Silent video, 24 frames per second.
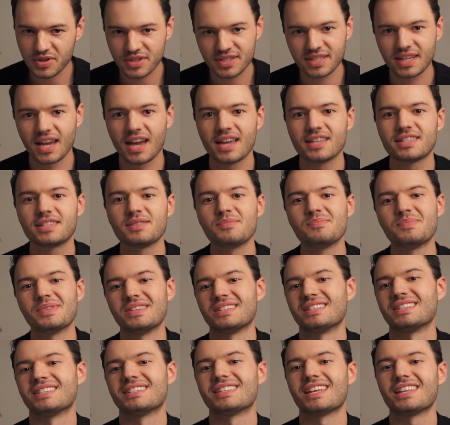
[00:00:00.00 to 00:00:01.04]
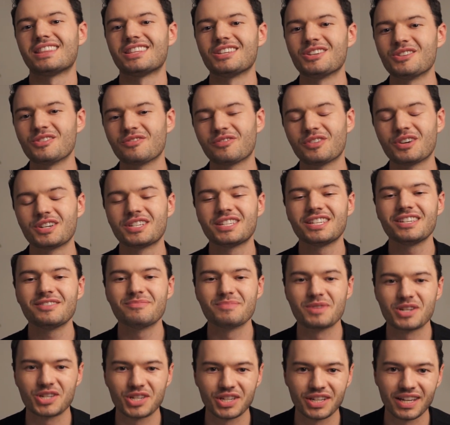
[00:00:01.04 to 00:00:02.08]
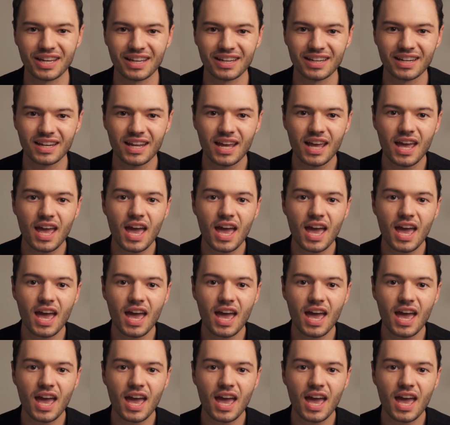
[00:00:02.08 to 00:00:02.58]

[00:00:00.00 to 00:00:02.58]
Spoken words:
science and business at the University of Michigan,